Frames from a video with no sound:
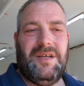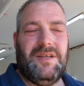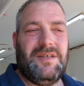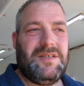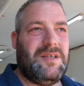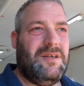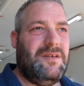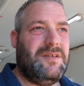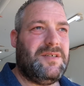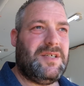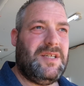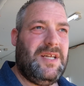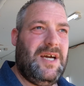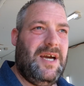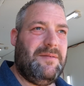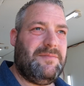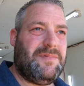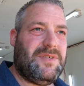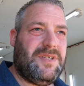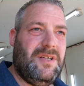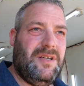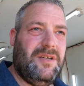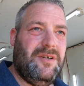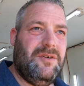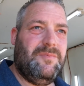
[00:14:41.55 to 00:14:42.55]
So it's an
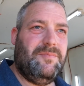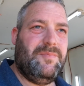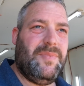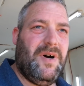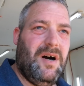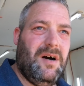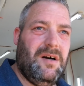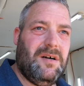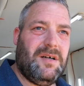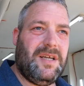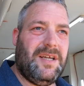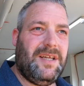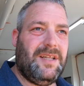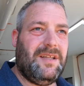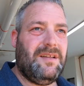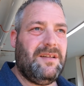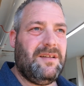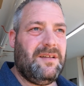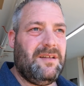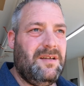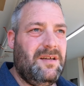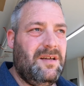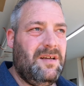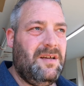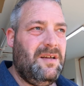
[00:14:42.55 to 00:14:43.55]
absolute bargain.
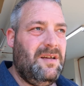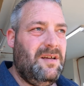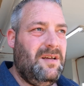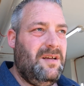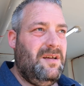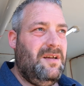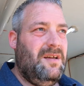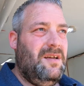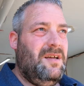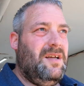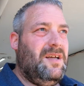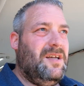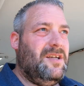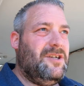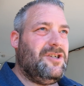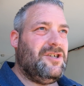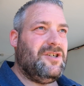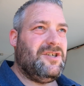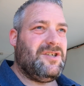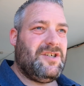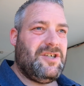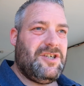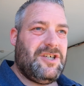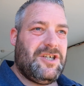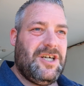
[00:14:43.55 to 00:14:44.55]
It's
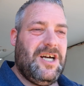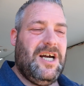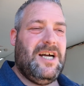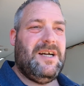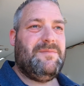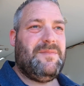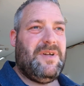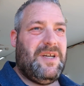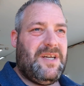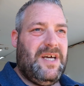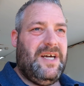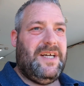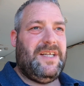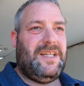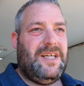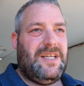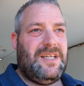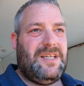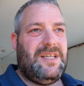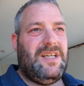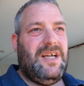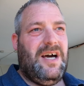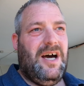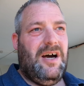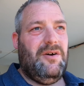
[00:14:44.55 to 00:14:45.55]
just a shame that they
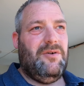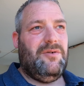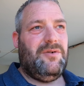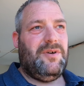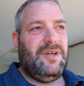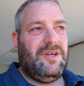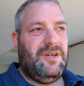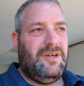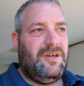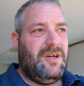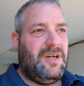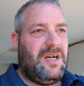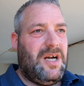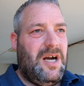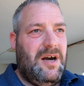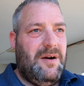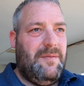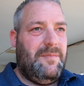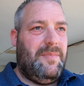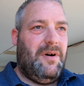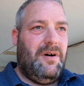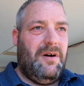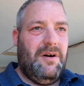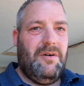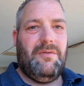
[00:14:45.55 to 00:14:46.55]
didn't know that you could go and
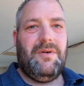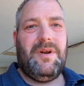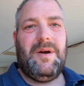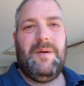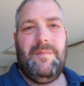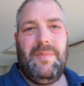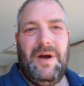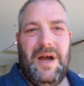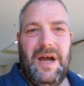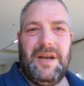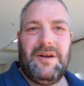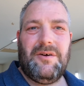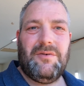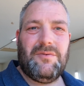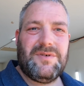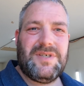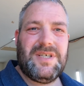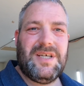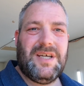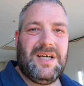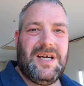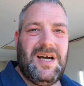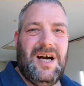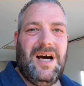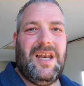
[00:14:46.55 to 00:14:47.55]
buy all them panels
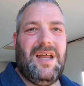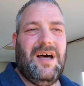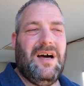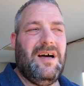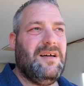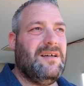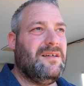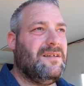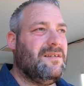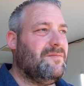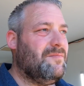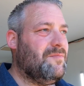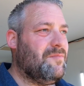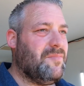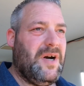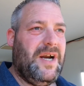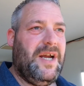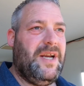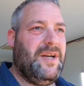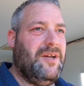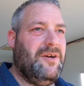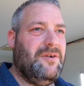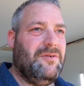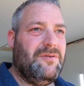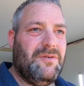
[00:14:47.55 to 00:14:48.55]
in colour,
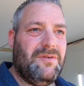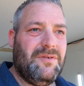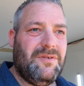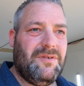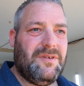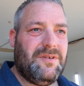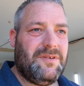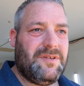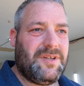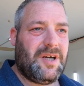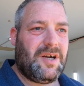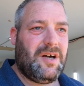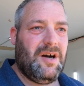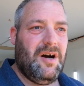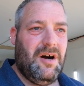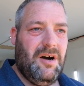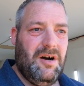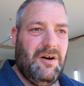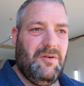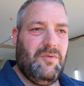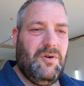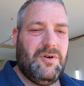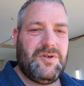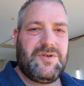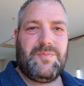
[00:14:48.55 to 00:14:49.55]
brand new. The car
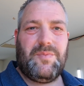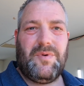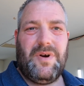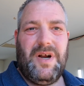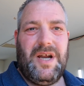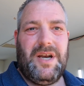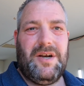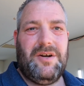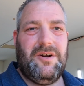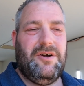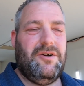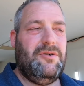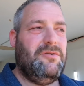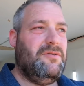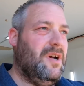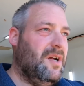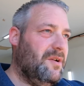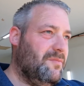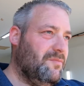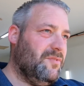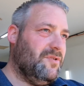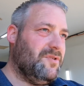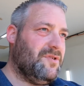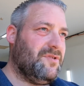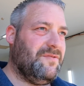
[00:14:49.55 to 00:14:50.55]
was brand new
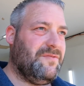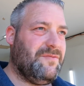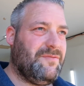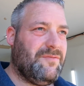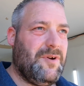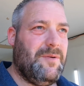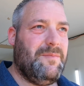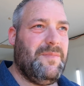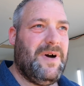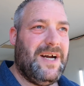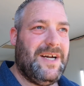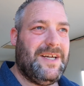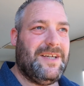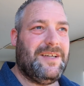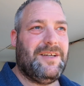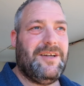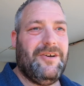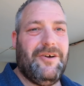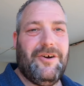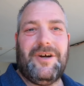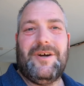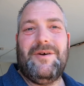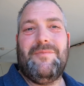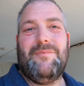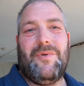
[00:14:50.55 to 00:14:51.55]
and would have remained
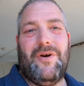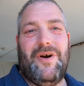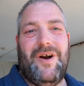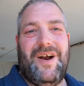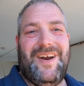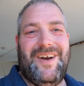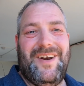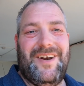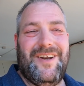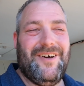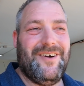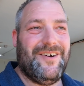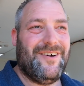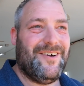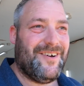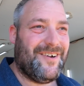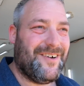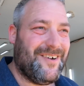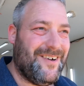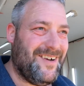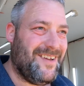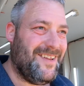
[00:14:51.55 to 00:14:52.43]
looking brand new.